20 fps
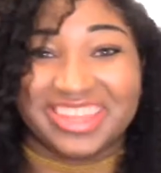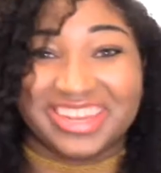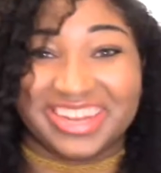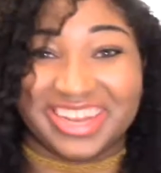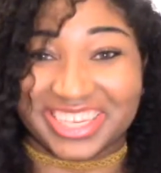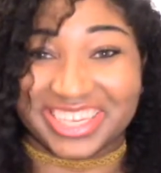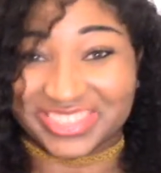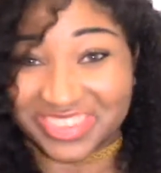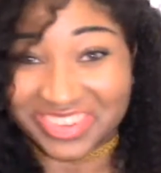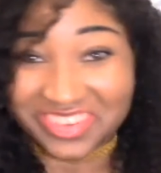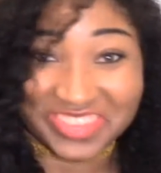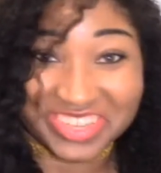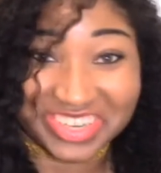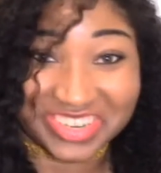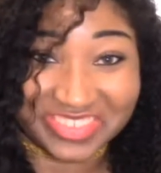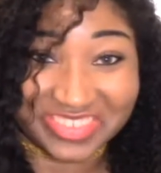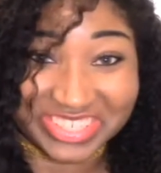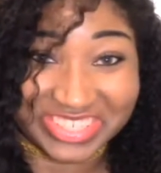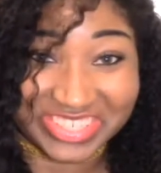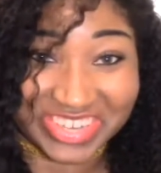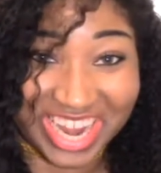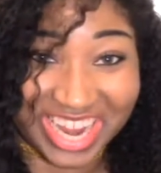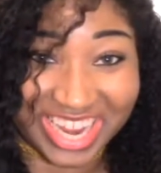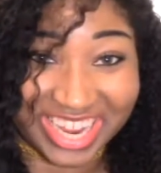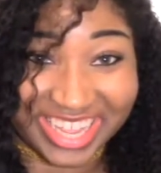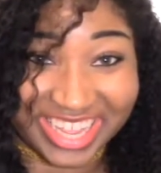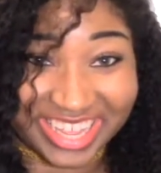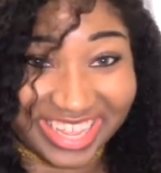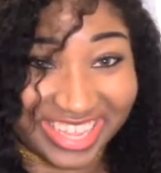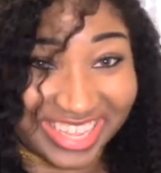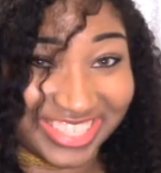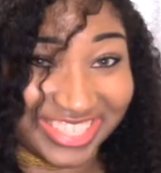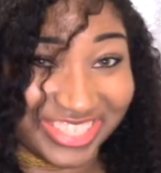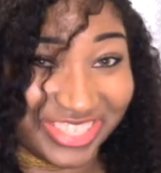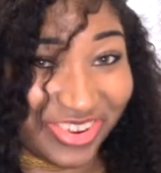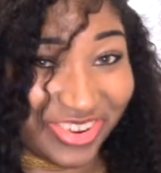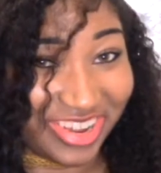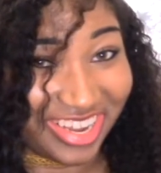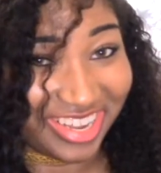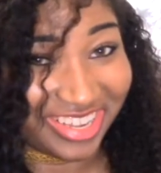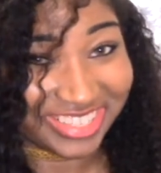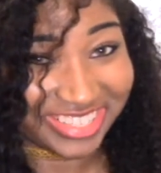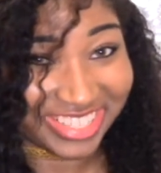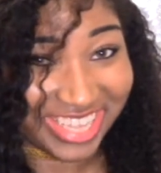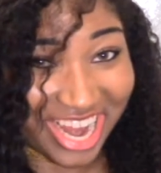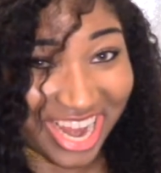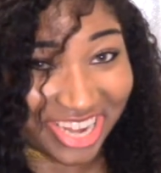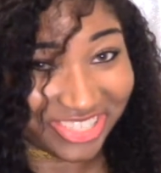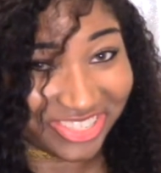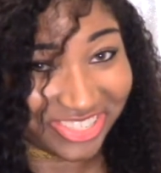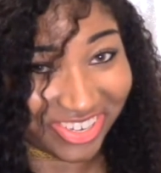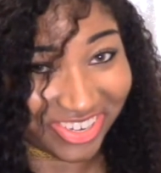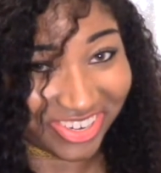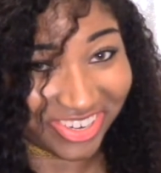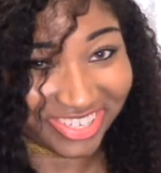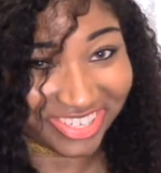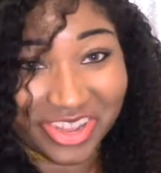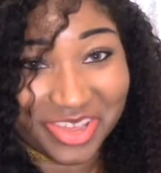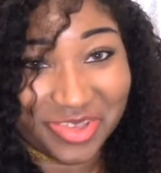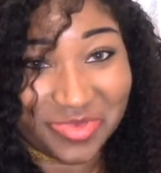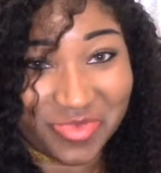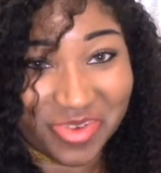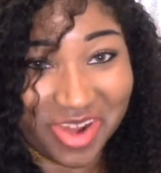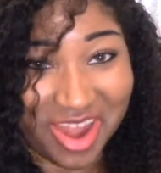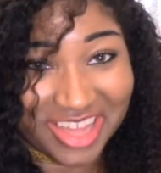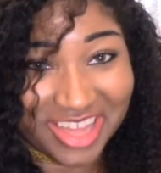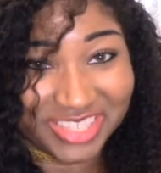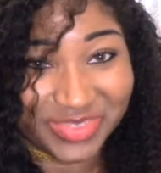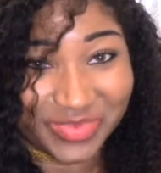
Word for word: next one I'm going to be trying is L'Oreal's Hair Chalk in Bronze